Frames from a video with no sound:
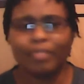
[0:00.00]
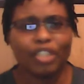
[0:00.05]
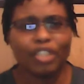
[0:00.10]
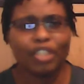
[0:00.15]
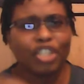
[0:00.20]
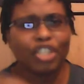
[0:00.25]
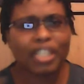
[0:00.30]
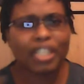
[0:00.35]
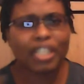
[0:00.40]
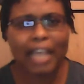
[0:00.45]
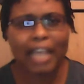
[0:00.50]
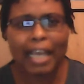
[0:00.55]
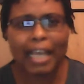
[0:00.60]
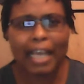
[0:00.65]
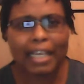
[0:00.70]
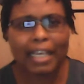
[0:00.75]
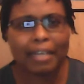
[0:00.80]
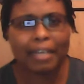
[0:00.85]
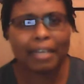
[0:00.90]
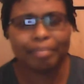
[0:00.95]
just
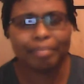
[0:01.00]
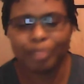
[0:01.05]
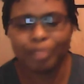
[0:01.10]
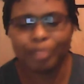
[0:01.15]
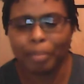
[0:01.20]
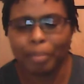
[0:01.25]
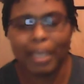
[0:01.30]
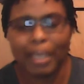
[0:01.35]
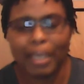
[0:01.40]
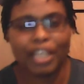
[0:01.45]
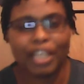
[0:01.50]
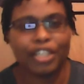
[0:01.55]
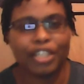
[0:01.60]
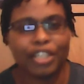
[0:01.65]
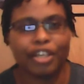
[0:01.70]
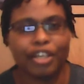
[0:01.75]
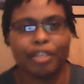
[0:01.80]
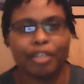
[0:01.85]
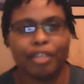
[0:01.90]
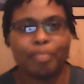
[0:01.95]
like you're making
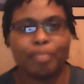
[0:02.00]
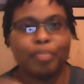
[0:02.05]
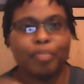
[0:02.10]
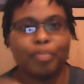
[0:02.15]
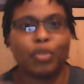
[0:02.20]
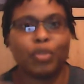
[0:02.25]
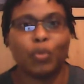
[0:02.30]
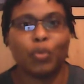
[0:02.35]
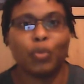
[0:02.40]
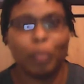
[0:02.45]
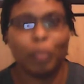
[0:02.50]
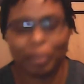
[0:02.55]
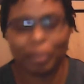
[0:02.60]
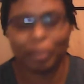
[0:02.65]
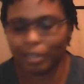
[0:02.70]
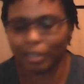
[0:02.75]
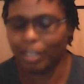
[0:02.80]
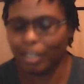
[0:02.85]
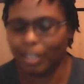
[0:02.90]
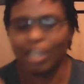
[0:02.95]
your soup,
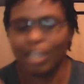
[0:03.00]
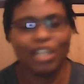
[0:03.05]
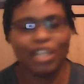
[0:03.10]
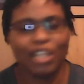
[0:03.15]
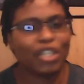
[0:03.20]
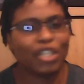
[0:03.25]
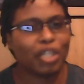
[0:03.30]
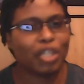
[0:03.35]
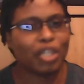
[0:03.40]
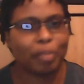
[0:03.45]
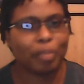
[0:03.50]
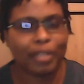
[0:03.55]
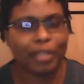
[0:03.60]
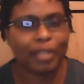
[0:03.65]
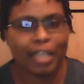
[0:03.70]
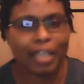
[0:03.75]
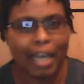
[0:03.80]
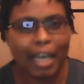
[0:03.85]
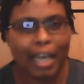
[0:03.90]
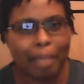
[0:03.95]
you just put the
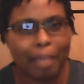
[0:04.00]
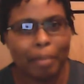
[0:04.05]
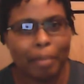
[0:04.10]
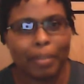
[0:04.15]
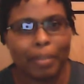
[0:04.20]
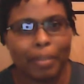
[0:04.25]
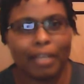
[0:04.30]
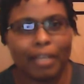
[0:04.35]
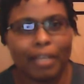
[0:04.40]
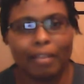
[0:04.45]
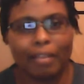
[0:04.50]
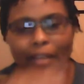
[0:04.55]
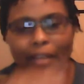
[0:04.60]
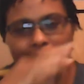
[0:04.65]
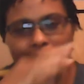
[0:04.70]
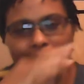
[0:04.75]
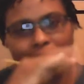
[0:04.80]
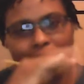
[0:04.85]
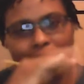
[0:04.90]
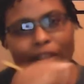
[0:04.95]
cayenne pepper in
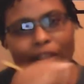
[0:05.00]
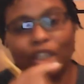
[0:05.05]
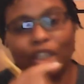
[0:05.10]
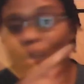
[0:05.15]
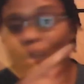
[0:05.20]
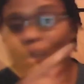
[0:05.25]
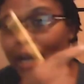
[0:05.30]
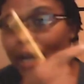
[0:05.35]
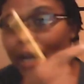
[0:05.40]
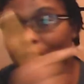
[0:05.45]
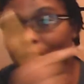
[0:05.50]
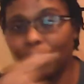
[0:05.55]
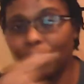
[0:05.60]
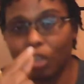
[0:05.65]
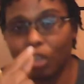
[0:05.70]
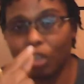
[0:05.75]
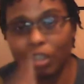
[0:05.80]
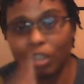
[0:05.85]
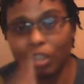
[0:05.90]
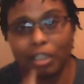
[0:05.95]
there. You don't have to
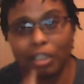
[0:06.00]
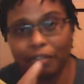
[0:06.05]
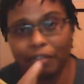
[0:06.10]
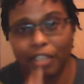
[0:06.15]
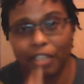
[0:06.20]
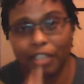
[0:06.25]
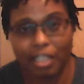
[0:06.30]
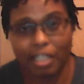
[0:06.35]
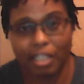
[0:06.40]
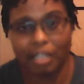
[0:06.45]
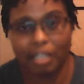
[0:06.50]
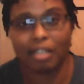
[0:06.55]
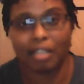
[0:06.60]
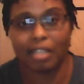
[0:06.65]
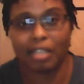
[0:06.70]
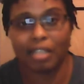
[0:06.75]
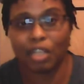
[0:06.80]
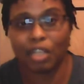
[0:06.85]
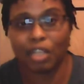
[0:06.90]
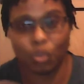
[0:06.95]
cut it for the seeds
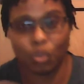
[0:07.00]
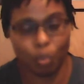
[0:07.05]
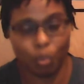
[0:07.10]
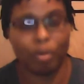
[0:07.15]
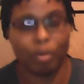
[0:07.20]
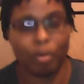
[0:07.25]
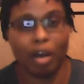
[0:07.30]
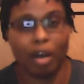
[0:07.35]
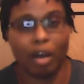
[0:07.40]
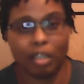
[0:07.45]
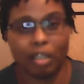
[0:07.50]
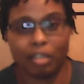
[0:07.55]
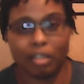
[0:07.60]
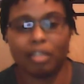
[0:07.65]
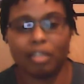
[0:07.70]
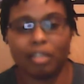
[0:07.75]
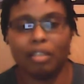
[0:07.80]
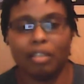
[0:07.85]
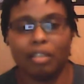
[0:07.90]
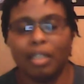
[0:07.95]
to get super hot.
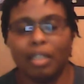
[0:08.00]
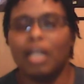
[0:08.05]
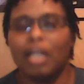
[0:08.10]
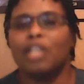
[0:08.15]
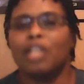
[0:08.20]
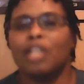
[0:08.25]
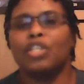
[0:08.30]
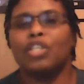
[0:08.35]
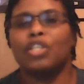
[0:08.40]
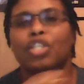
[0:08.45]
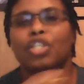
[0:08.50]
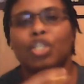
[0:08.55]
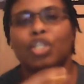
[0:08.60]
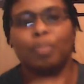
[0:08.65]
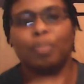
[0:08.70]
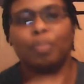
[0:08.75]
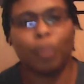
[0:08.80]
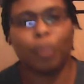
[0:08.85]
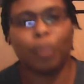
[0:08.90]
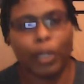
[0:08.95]
So
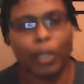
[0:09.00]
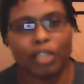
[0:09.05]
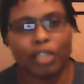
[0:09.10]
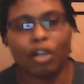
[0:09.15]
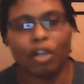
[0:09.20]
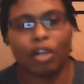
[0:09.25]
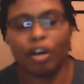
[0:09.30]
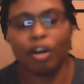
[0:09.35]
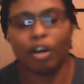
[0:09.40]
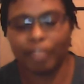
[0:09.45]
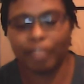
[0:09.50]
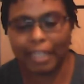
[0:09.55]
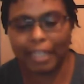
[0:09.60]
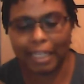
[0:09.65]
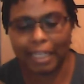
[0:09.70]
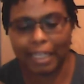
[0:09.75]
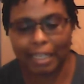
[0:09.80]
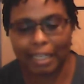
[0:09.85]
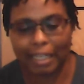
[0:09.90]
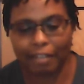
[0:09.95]
just boil it off and then
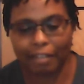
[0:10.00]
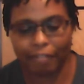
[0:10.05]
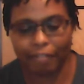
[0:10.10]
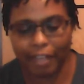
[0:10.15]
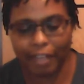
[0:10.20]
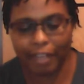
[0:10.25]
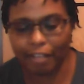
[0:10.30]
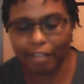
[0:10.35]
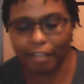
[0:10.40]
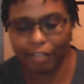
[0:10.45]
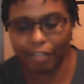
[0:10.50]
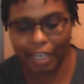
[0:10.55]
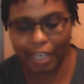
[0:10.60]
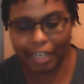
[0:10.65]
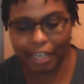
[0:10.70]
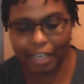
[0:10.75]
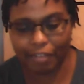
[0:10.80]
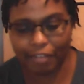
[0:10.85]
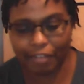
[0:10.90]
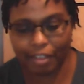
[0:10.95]
you get the flavor and
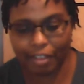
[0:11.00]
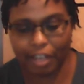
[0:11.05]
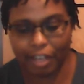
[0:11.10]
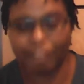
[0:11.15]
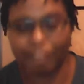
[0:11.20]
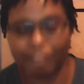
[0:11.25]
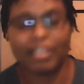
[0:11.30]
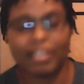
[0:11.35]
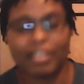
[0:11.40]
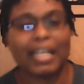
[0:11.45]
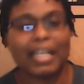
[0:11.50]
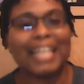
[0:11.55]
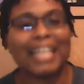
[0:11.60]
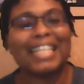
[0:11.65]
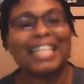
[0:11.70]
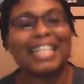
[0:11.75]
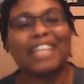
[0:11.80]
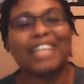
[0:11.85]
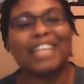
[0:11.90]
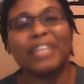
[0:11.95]
everything of it. And it
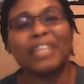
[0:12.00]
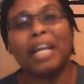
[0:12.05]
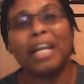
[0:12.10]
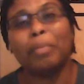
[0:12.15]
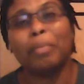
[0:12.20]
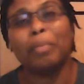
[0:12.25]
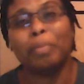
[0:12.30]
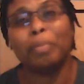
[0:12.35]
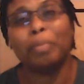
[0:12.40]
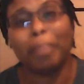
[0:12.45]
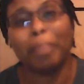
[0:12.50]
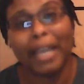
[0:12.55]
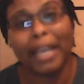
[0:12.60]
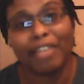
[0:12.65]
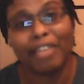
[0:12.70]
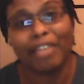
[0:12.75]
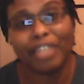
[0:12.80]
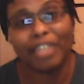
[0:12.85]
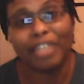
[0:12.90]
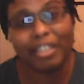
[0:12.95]
actually helps with pain
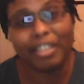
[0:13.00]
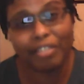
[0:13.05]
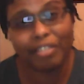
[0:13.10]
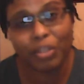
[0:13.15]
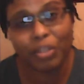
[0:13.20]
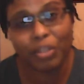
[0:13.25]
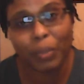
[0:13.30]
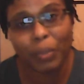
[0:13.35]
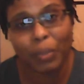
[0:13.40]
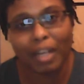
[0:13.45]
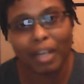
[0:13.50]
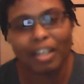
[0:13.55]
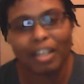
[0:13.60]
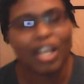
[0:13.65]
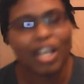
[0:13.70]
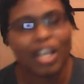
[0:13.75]
relief as well.